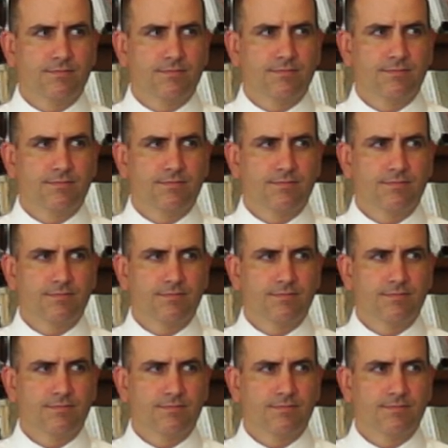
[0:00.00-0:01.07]

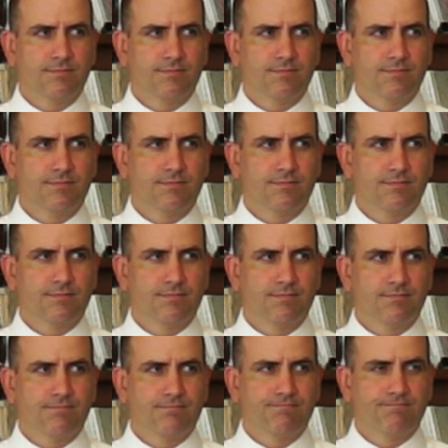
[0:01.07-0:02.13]

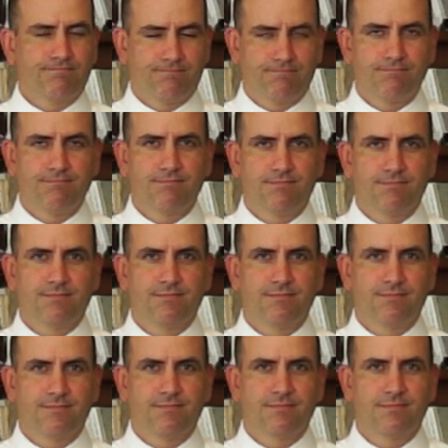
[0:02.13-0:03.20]

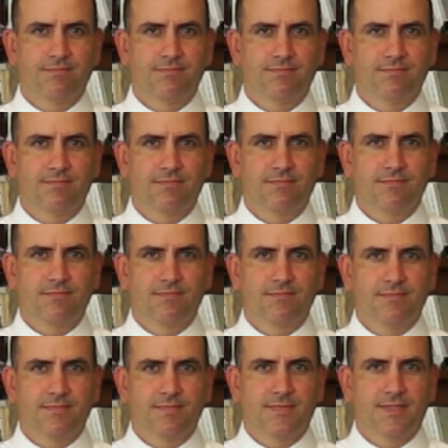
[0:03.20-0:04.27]

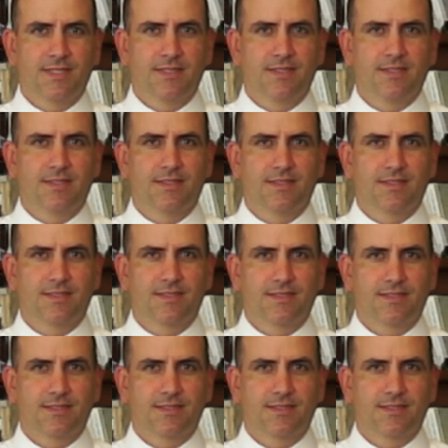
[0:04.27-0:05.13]
(silent)